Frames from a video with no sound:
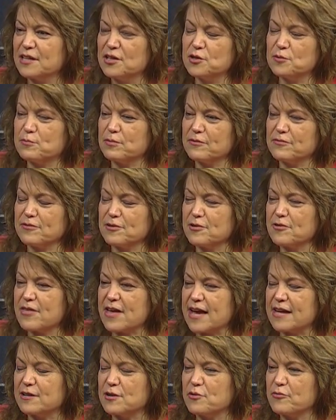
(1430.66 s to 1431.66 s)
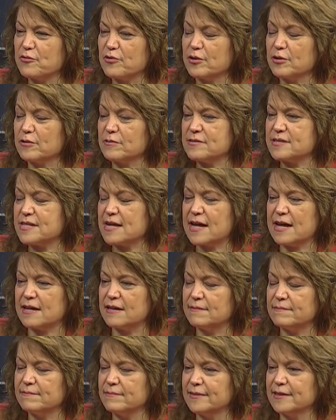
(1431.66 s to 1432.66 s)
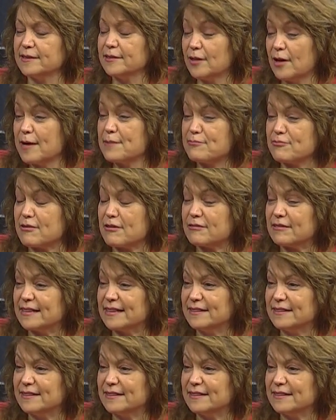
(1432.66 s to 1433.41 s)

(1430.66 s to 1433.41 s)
You'd prefer that over, say, the library,